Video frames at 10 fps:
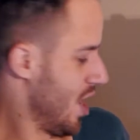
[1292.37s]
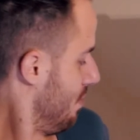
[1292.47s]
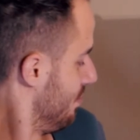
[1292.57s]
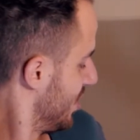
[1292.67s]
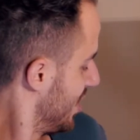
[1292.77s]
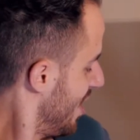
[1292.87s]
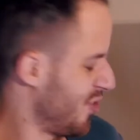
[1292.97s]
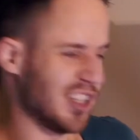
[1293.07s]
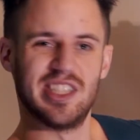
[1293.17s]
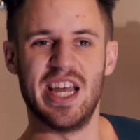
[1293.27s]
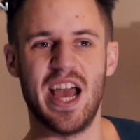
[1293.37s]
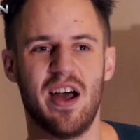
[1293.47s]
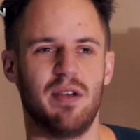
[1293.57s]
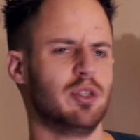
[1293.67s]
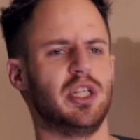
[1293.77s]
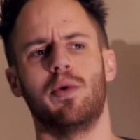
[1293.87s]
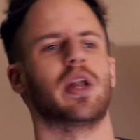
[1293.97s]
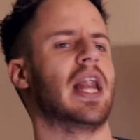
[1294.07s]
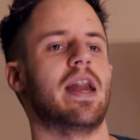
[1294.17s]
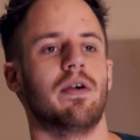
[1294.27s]
stuff this down, and we'll deal with it
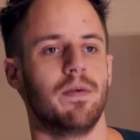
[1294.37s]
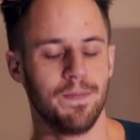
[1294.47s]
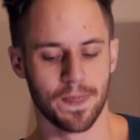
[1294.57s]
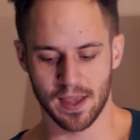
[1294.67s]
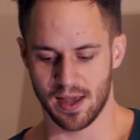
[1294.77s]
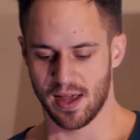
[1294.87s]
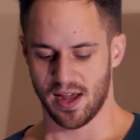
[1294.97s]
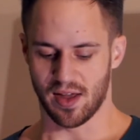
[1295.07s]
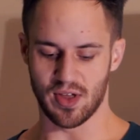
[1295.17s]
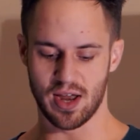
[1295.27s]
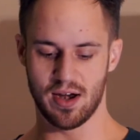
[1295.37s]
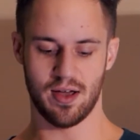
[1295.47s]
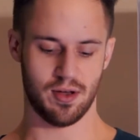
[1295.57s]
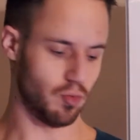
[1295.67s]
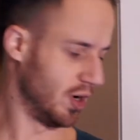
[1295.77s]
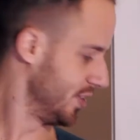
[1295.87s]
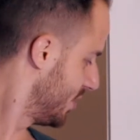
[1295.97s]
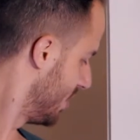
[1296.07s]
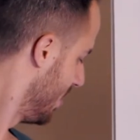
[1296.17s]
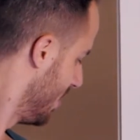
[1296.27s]
later. And then
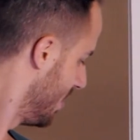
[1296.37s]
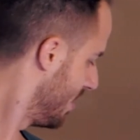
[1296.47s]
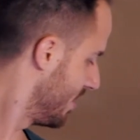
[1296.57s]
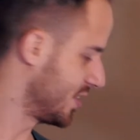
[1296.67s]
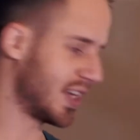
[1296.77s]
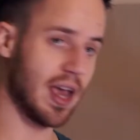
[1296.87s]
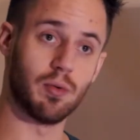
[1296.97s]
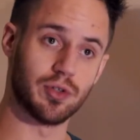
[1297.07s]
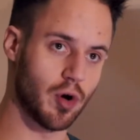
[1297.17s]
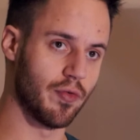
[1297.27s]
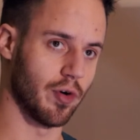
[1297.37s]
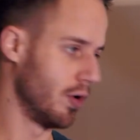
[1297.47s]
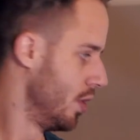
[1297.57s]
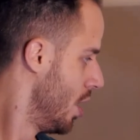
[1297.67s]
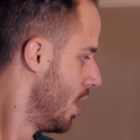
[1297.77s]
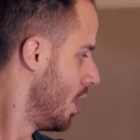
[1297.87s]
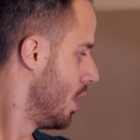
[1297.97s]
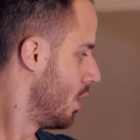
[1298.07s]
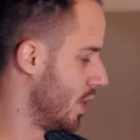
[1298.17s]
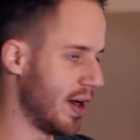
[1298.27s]
once the scandal was over,
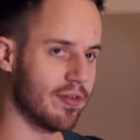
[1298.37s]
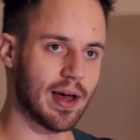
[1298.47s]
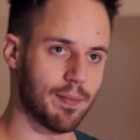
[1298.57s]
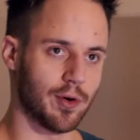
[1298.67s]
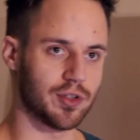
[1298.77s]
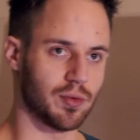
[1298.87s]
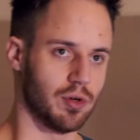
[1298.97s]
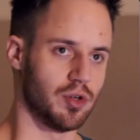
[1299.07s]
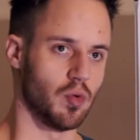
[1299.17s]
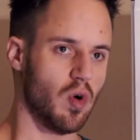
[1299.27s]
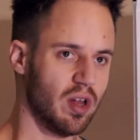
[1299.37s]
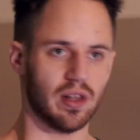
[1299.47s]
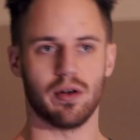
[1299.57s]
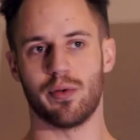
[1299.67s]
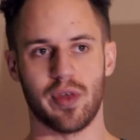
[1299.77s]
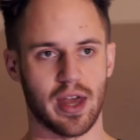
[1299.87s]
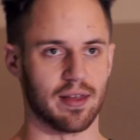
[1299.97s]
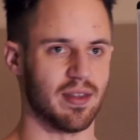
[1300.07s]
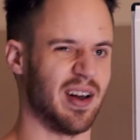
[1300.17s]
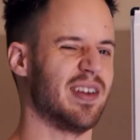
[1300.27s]
whenever that person would do one little thing
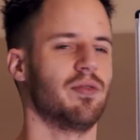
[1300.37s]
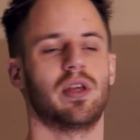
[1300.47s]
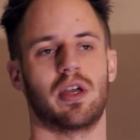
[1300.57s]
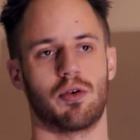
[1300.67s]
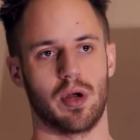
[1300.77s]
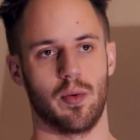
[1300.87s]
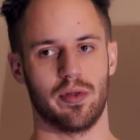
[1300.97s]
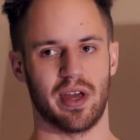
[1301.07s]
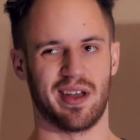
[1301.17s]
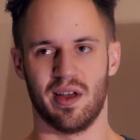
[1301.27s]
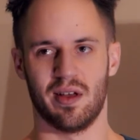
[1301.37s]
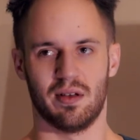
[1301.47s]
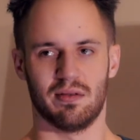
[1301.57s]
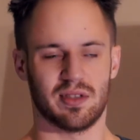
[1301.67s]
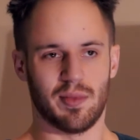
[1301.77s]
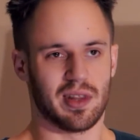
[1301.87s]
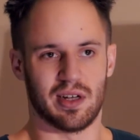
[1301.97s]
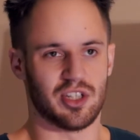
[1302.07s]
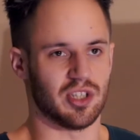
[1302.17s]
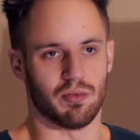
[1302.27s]
that I didn't really agree with, like something that
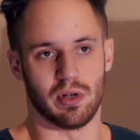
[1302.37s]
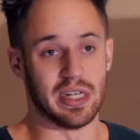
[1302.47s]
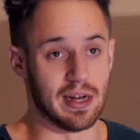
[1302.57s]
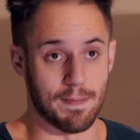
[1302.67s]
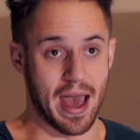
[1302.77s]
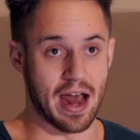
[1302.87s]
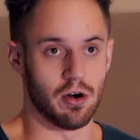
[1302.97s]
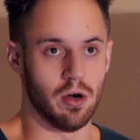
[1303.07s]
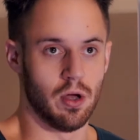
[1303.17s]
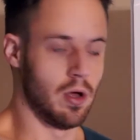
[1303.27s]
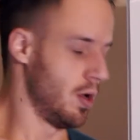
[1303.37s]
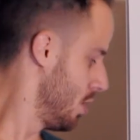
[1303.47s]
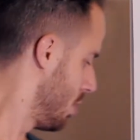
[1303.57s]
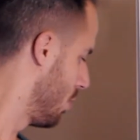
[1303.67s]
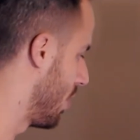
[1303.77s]
just really didn't matter, what would